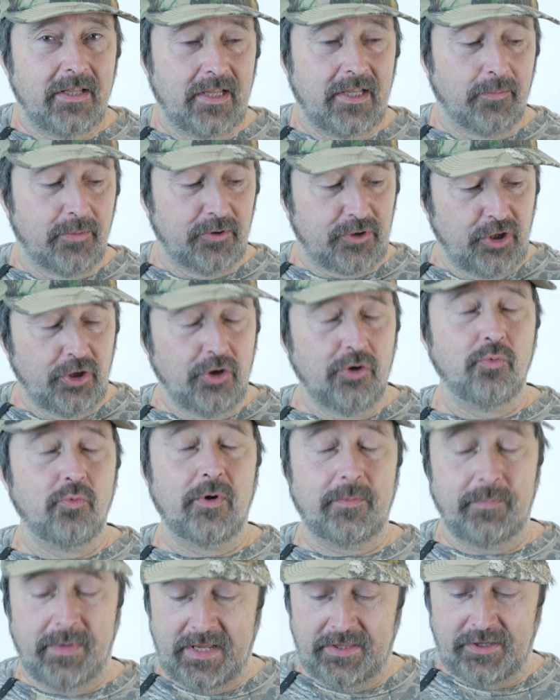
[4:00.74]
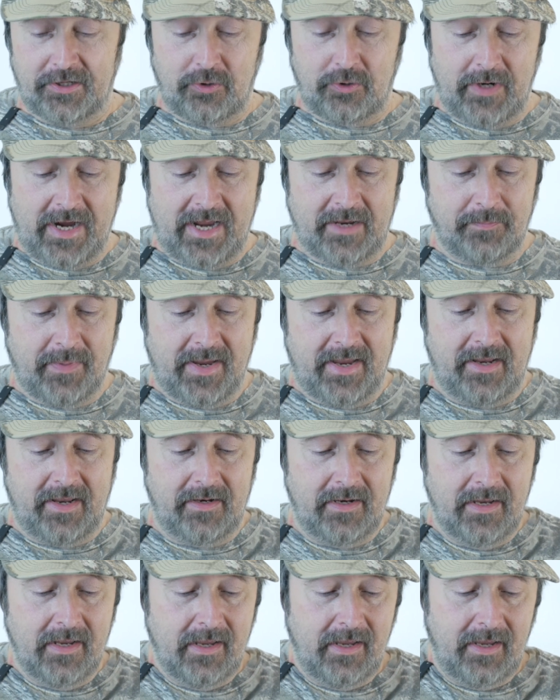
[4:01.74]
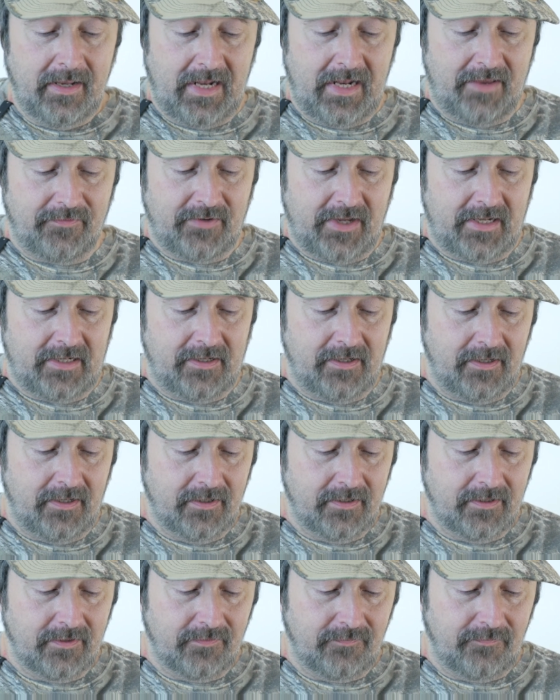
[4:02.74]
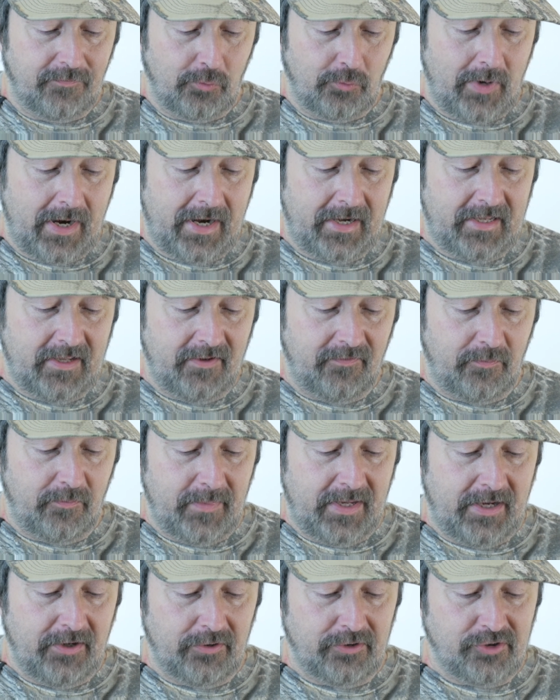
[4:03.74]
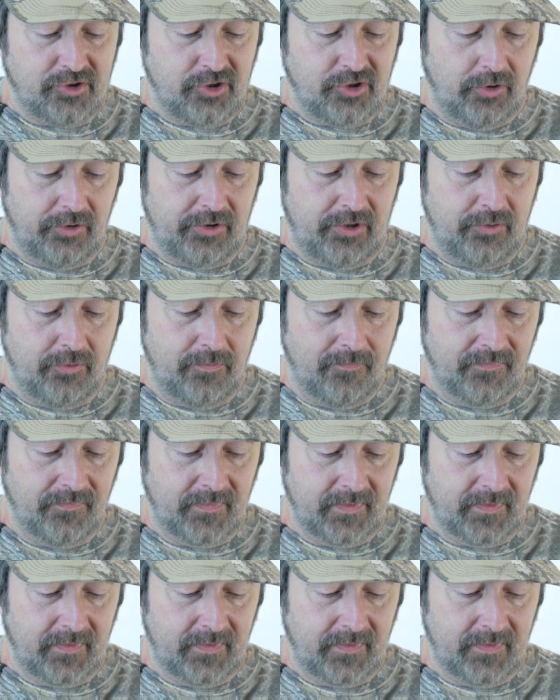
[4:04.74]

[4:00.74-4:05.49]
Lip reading: #2 would be the crankbait, and I've got a variety of them here to show you.